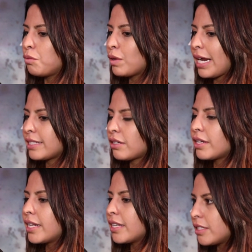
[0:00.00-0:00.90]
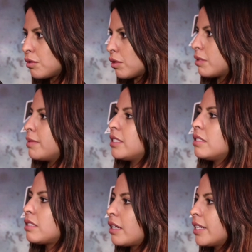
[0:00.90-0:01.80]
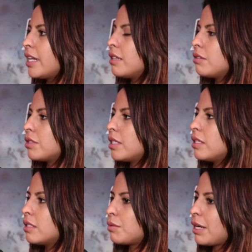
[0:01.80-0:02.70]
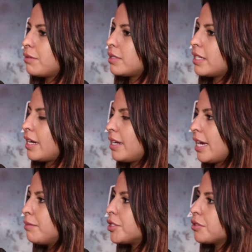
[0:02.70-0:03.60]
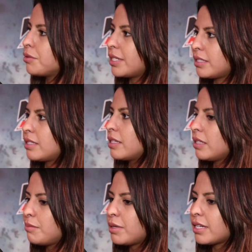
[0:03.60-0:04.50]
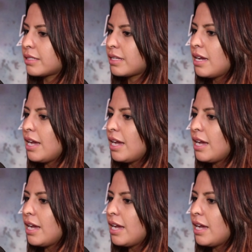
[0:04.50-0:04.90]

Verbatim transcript: when I started getting endorsements and started getting those things when I was an amateur going into the Olympics,